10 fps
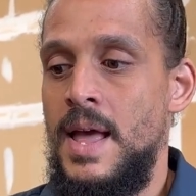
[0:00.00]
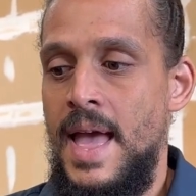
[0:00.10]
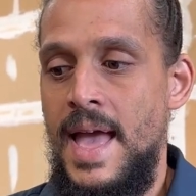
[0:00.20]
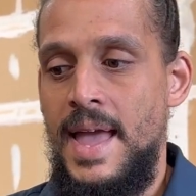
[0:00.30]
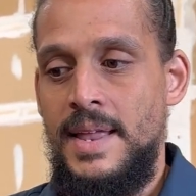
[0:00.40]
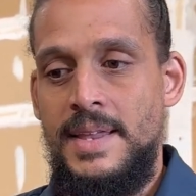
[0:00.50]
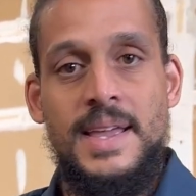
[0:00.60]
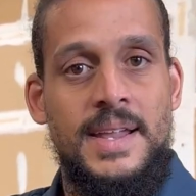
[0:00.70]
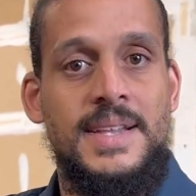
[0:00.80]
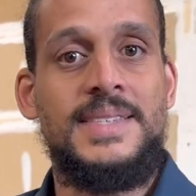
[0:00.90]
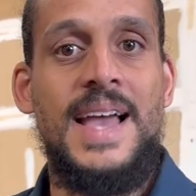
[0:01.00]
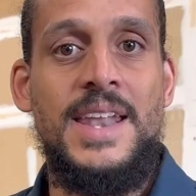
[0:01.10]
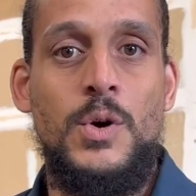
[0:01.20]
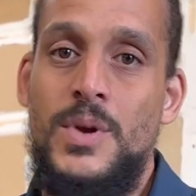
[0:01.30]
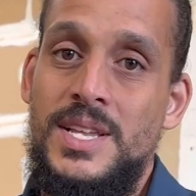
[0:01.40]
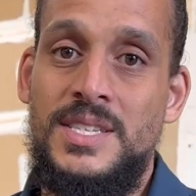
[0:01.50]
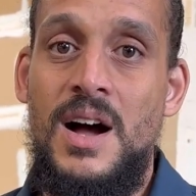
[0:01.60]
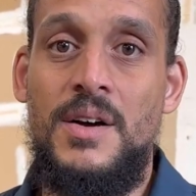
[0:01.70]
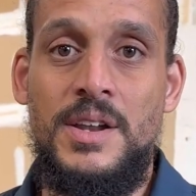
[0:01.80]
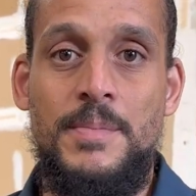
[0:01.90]
hey, yeah, this guy knows what he's
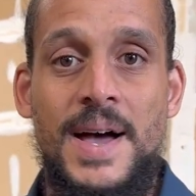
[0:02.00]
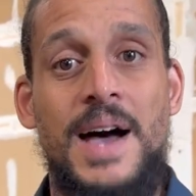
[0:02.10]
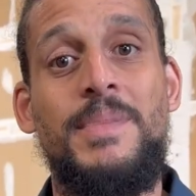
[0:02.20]
talking about.